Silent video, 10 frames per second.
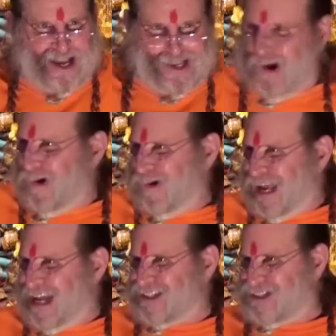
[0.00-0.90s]
You
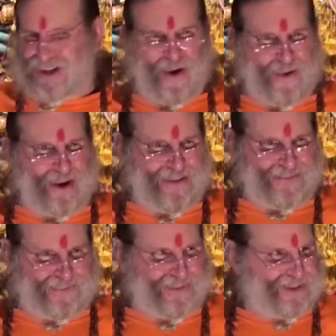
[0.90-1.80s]
get so
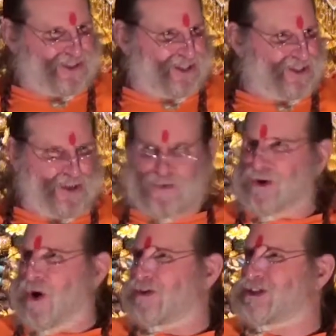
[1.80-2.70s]
efficient efficient. You
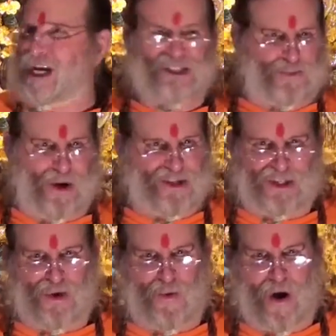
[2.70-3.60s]
know just what
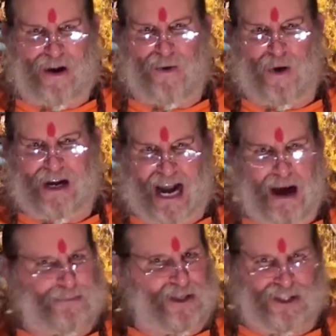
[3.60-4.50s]
you want to
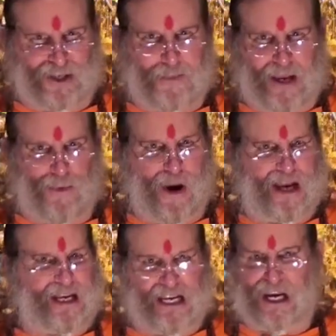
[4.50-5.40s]
accomplish to be
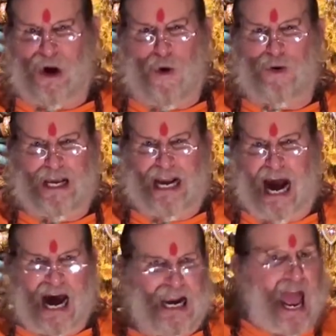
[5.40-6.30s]
ready to go to
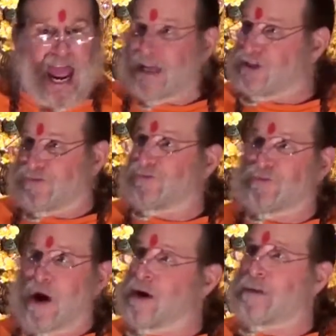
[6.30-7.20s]
God. It's
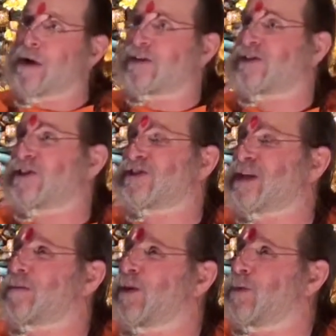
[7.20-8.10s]
very much the
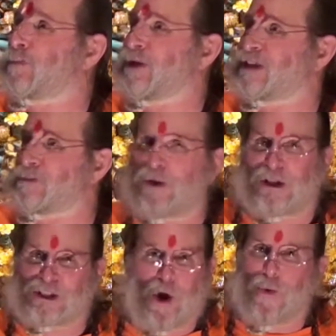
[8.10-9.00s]
similar principle
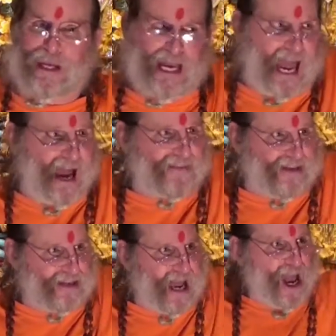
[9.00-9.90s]
as going to
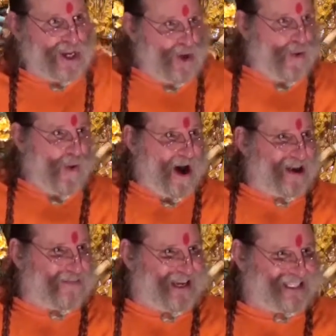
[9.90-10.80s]
heaven. You
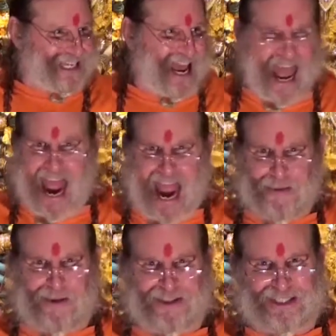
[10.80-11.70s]
want to be say,
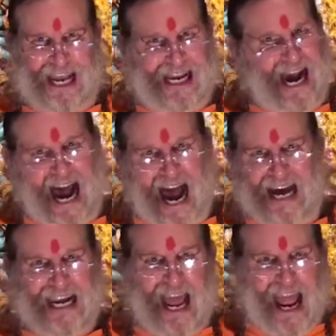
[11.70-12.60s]
able to say,
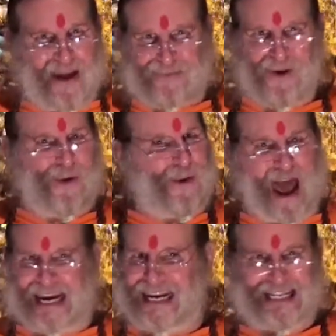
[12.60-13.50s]
God, if you're
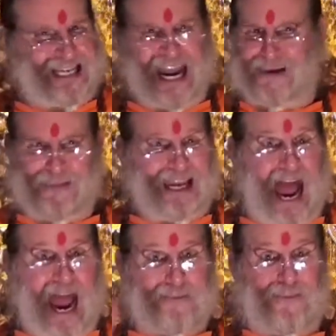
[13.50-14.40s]
ready to take me,
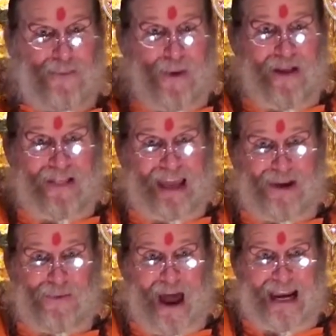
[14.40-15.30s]
I'm
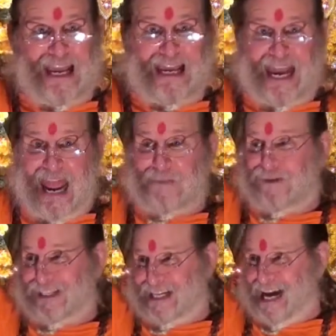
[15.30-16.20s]
willing, ready, and
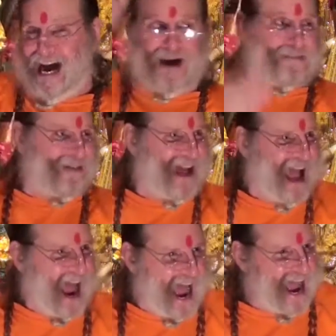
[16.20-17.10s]
able to come.
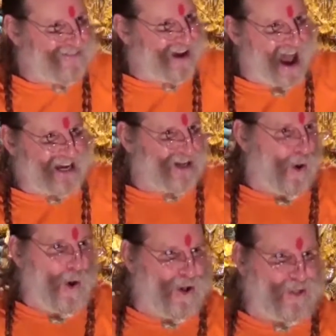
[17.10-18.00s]
I've got it
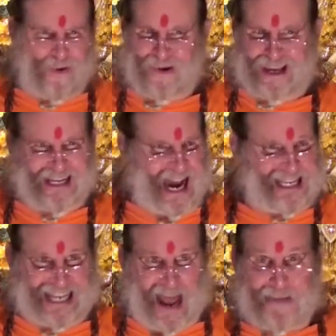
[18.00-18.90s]
all
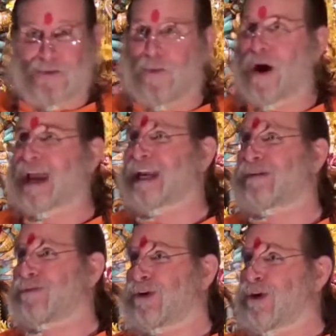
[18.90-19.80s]
organized. I've been
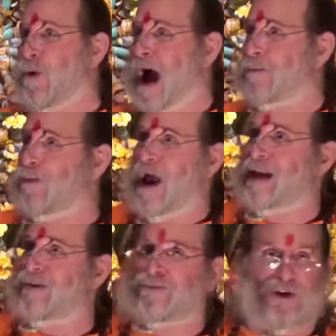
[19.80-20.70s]
waiting for you. I'm
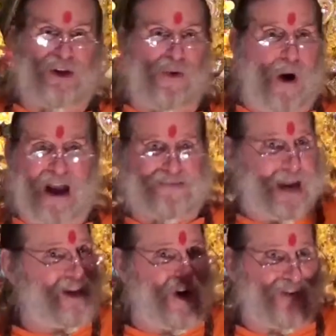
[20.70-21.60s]
ready for you. I
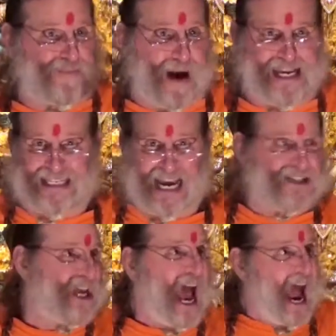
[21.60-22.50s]
paid off my
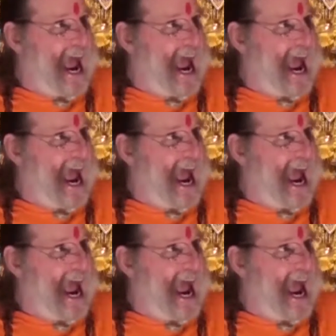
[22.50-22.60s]
debts.